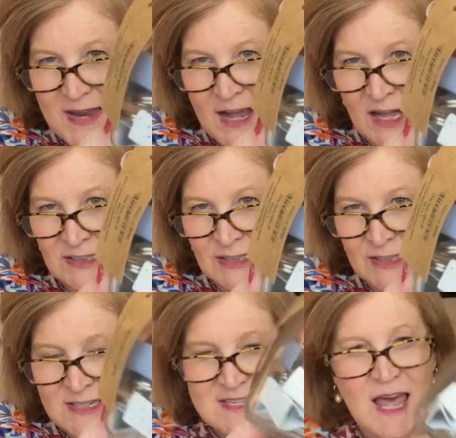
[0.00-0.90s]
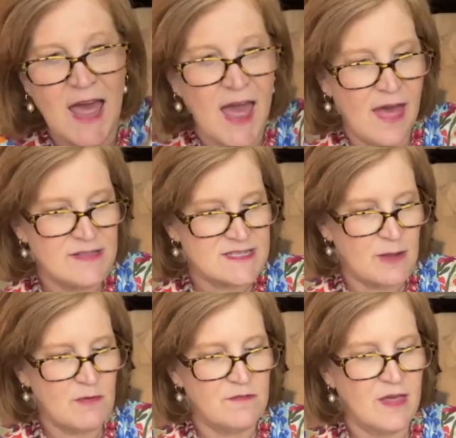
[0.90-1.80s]
colors, and
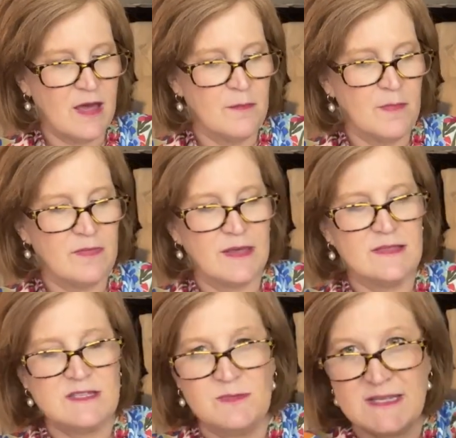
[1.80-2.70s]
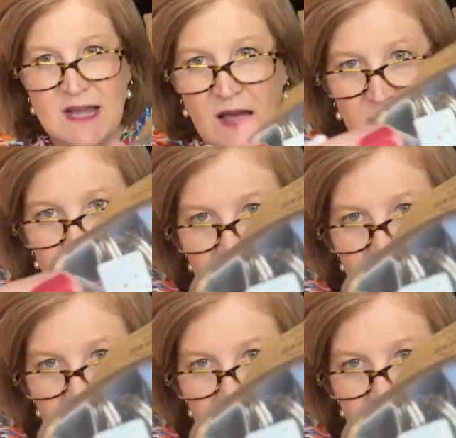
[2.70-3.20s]
some of them, like this one's got little